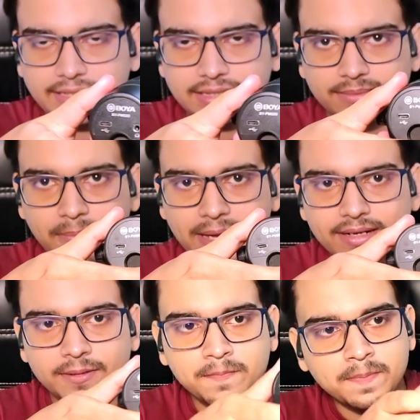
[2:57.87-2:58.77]
at the
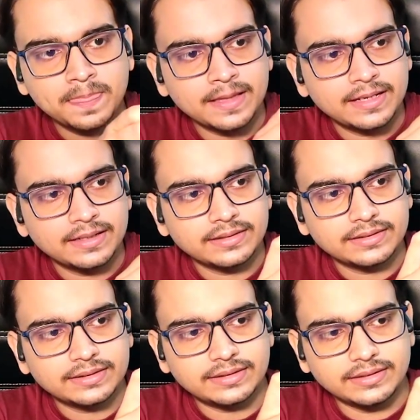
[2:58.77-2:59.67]
back.
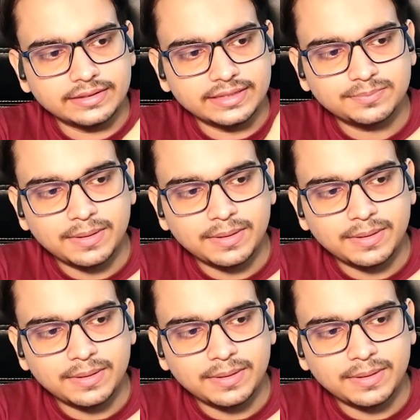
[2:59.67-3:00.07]
This